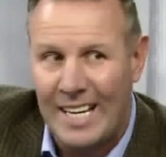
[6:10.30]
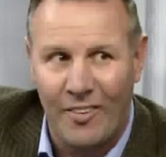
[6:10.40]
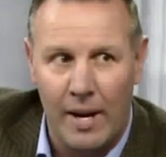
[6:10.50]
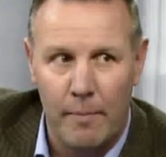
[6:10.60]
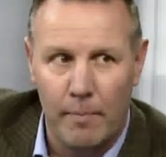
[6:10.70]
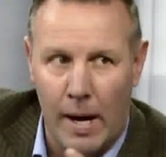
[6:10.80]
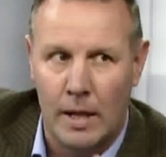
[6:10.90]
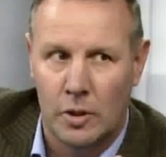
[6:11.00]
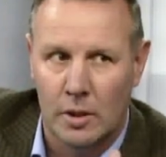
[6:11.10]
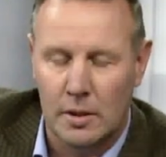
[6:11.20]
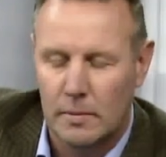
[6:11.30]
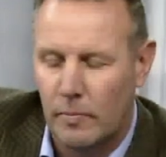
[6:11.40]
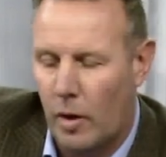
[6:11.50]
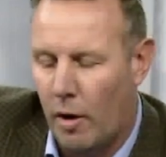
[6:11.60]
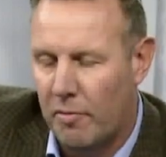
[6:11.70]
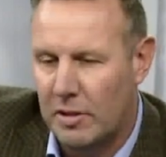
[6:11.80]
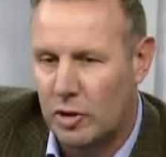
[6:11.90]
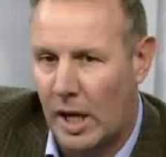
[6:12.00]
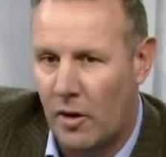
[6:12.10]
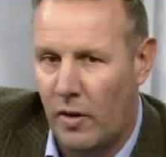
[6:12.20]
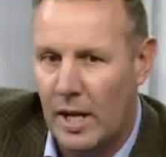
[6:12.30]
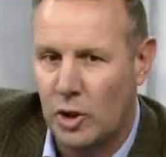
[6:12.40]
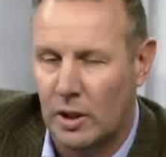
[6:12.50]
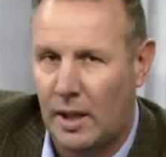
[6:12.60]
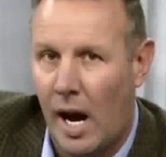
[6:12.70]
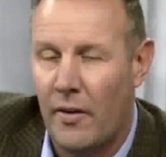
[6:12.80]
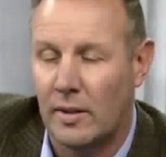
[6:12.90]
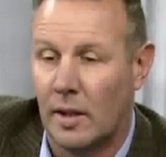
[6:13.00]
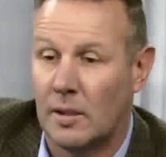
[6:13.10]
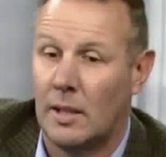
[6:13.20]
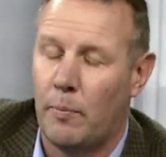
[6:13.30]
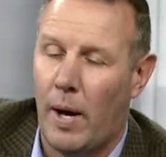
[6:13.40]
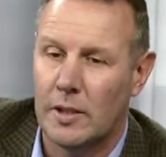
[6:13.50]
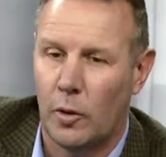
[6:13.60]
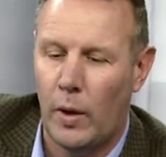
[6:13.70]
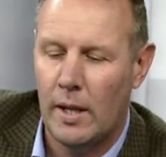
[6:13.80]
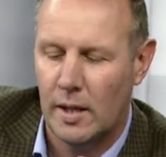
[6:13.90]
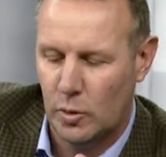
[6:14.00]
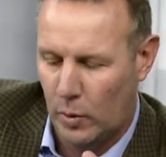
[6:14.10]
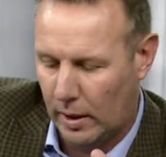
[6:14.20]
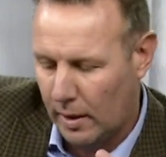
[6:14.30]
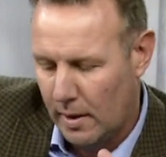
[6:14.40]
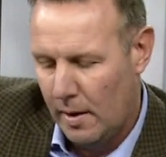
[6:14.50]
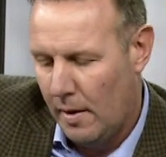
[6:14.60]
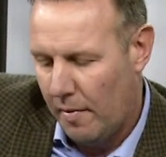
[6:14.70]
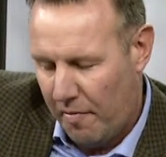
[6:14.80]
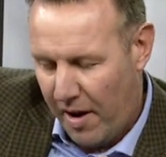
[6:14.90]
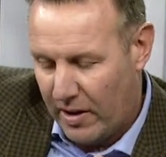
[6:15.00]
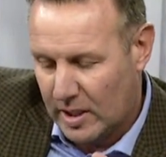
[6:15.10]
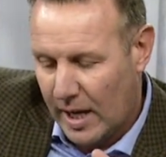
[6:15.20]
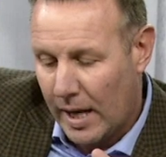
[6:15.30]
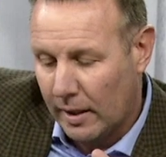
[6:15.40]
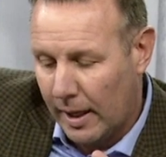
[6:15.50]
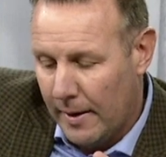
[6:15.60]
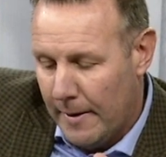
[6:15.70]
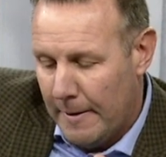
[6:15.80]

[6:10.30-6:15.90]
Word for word: great managers of his generation characters, and he passed away this week, very sadly.